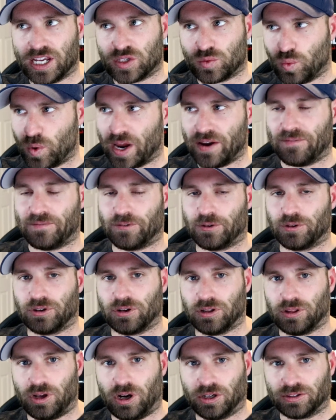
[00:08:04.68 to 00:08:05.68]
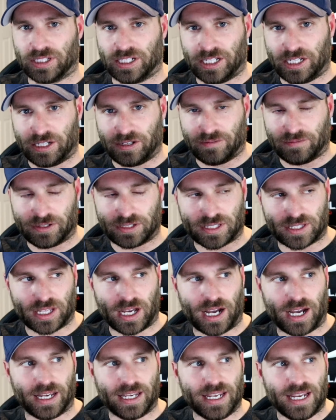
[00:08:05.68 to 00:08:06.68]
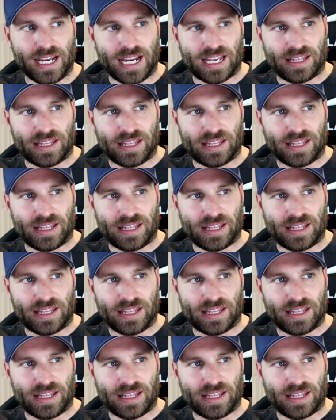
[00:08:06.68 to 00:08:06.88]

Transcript: is way further along than any of us thought.